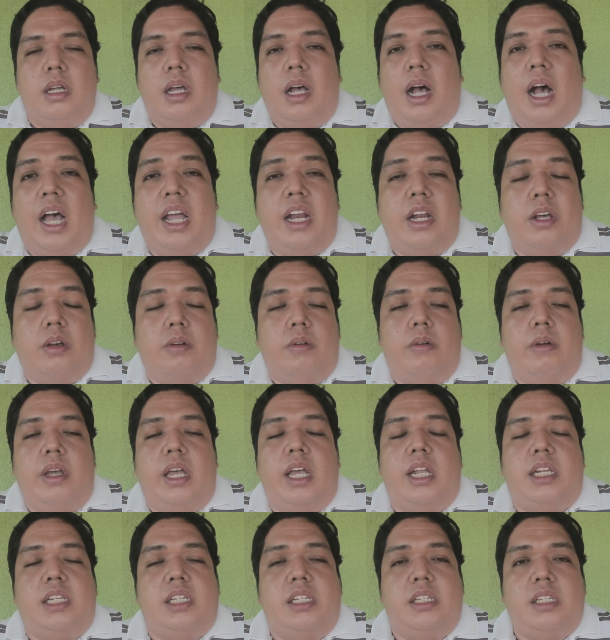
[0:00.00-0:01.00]
I know,
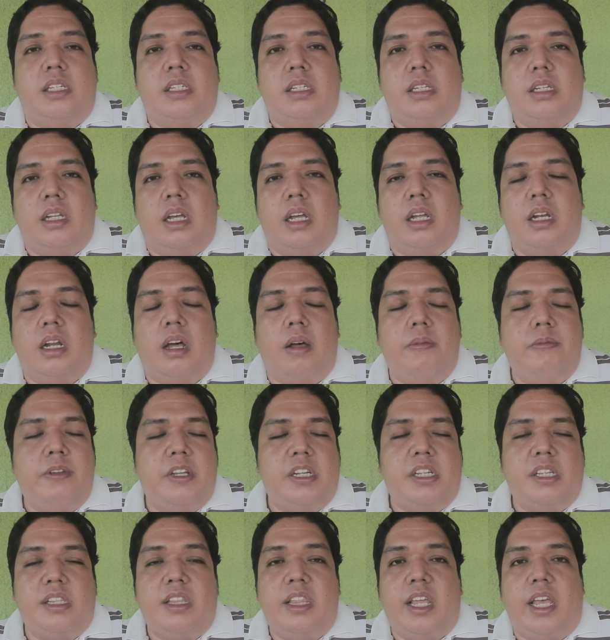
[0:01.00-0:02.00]
it's an
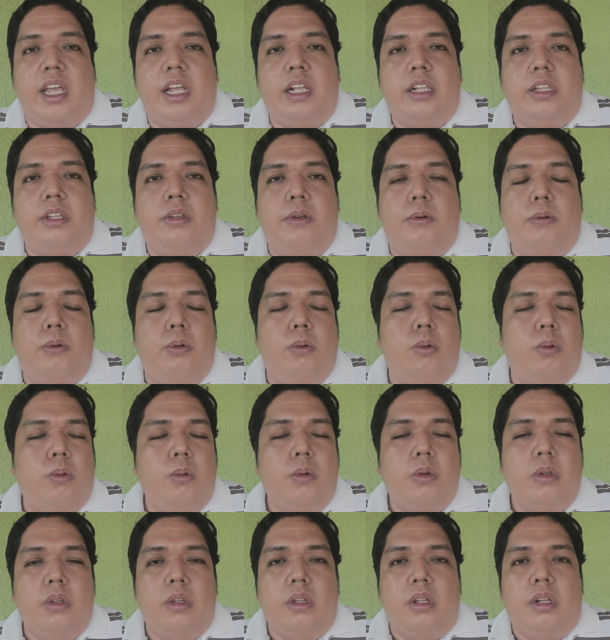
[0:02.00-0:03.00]
obvious thing to
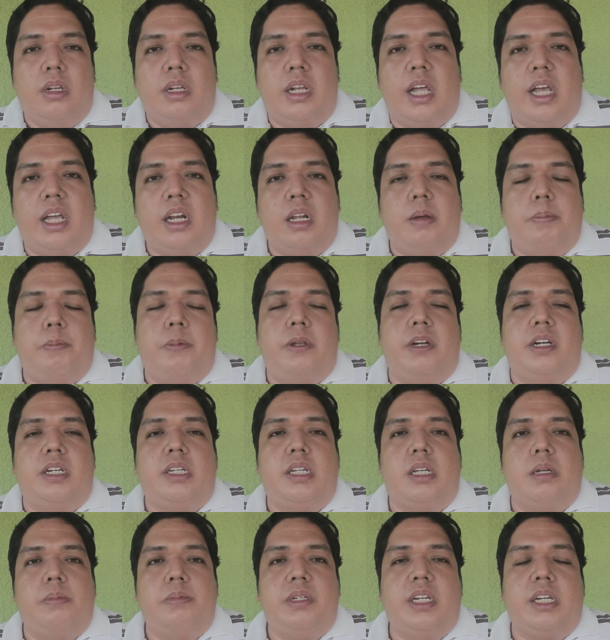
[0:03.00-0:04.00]
light up your
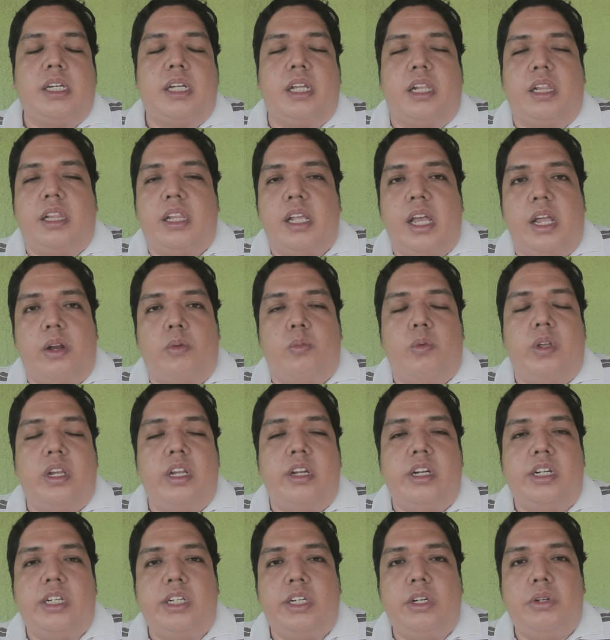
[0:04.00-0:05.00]
subject at night when
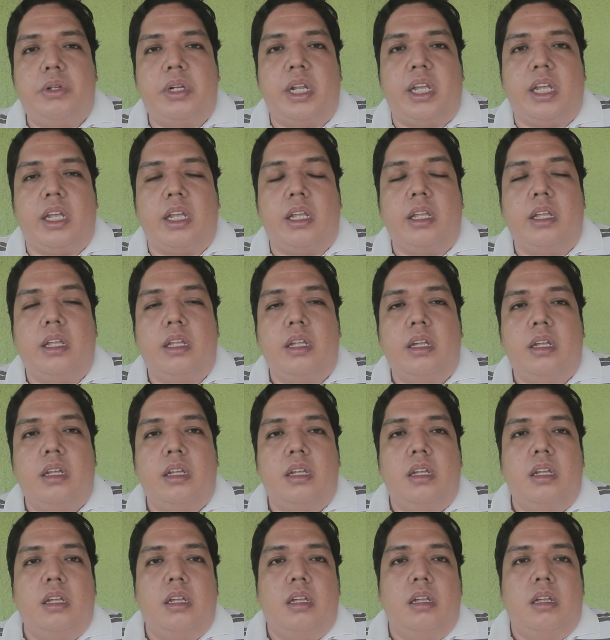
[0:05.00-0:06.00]
you're shooting,
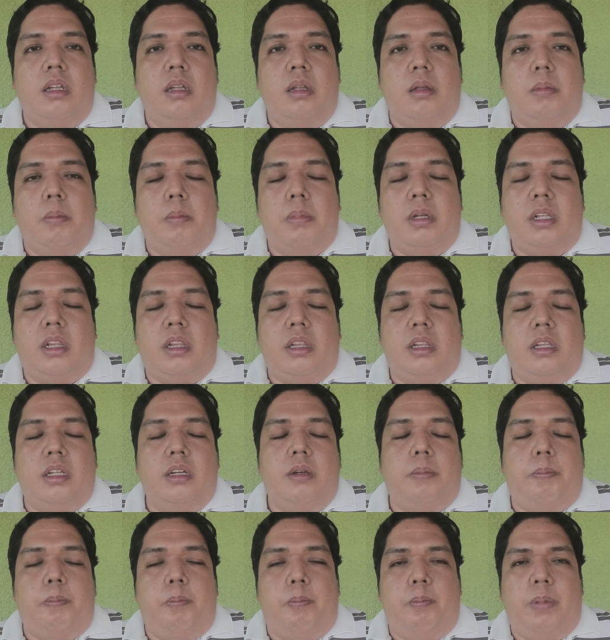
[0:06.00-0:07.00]
but
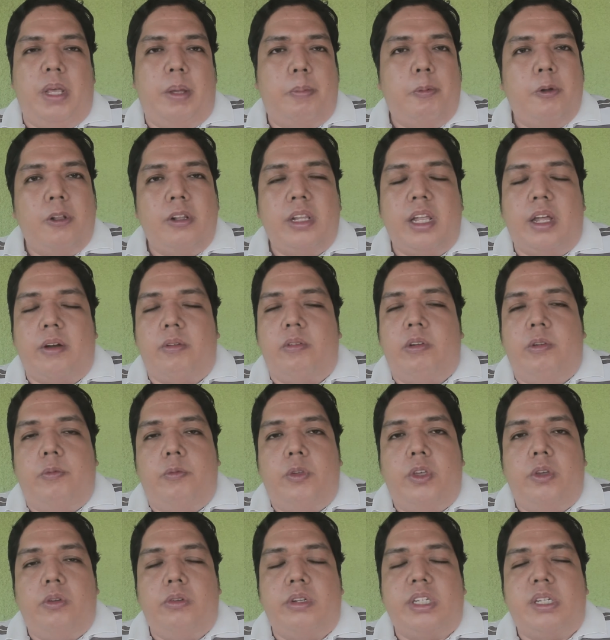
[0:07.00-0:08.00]
the people that
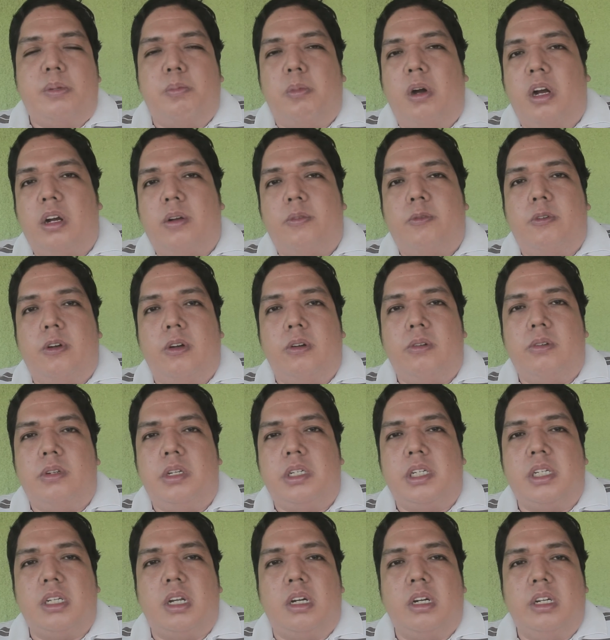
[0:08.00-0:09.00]
review
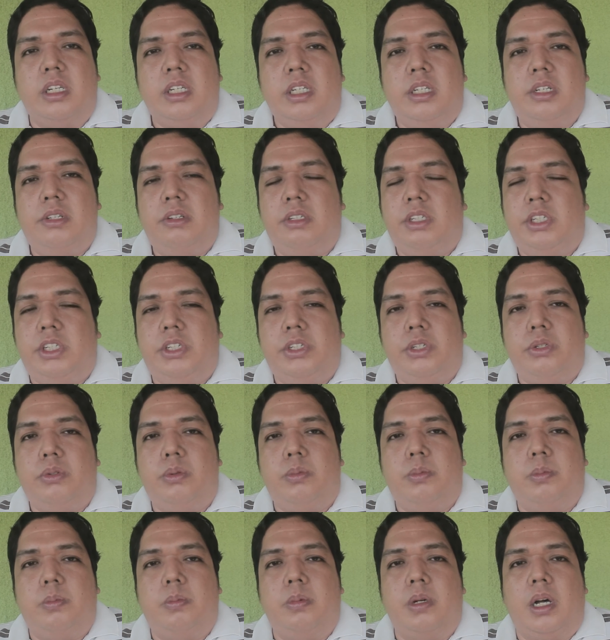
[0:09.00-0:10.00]
smartphones on
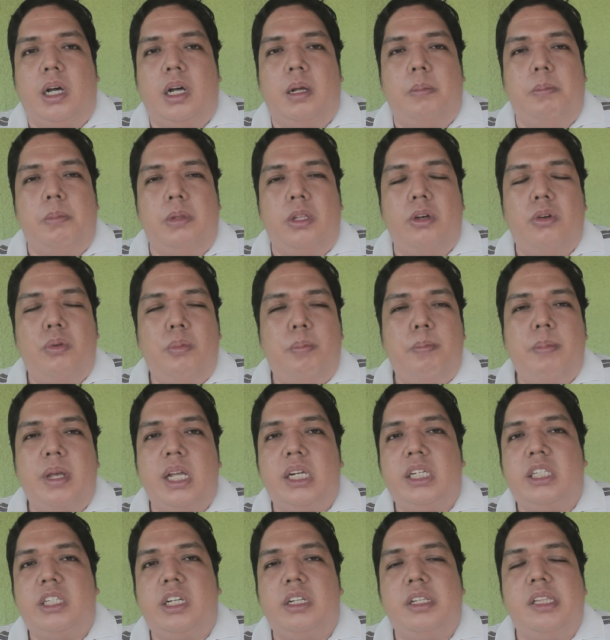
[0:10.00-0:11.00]
YouTube don't
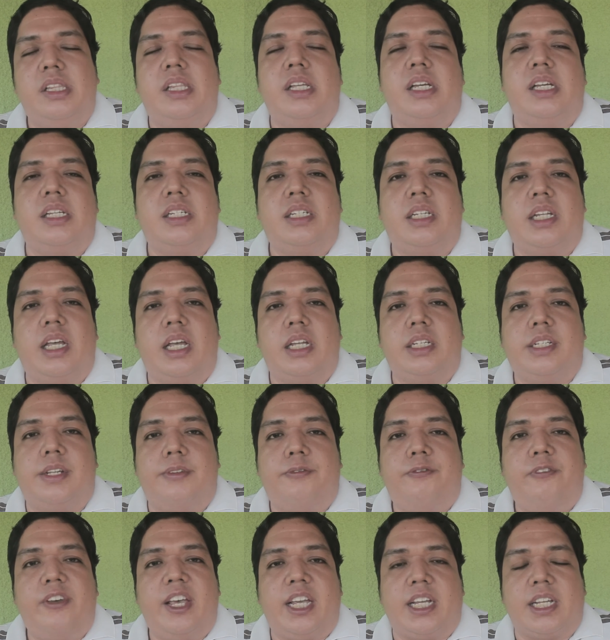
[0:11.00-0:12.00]
mention this as a
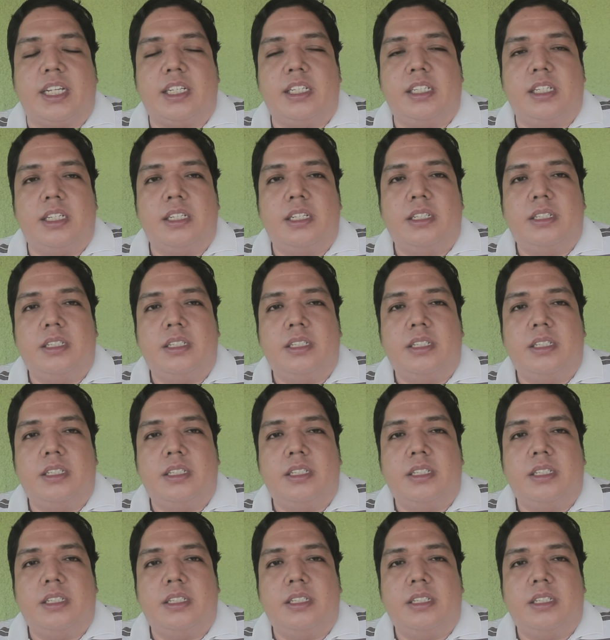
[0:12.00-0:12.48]
fix.